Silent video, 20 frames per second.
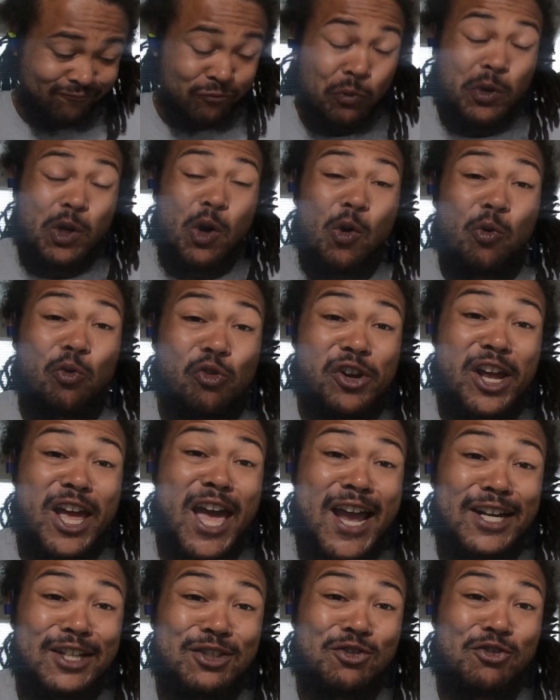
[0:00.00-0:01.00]
We're gonna
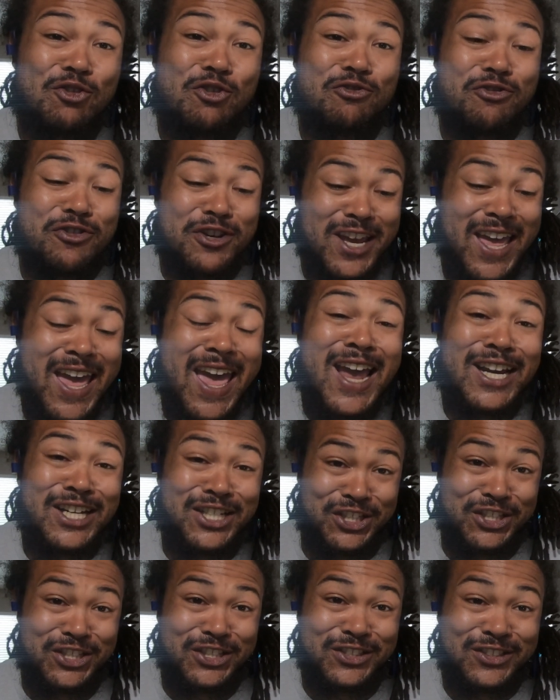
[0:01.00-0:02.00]
react to a
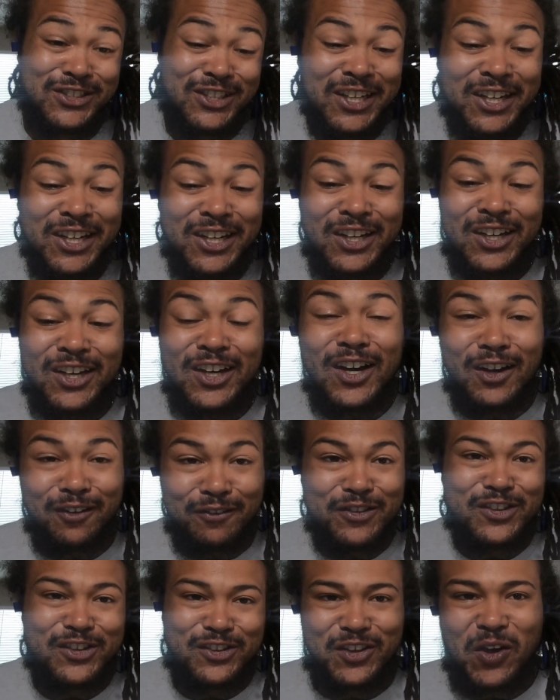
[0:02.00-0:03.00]
reaction
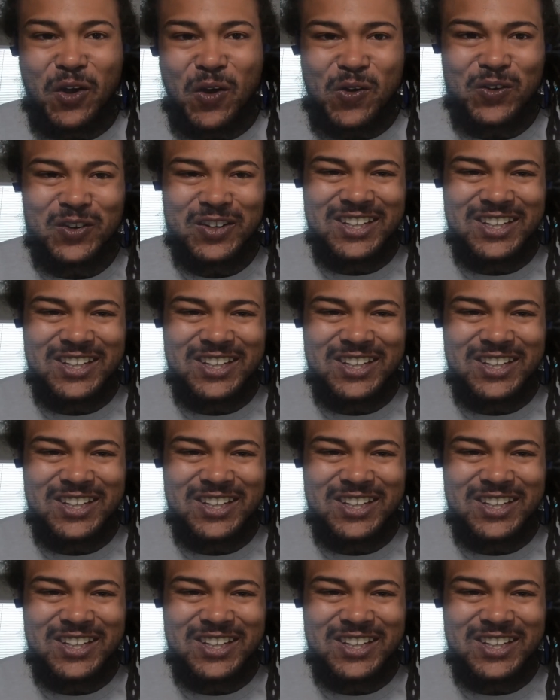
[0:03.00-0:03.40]
of the song.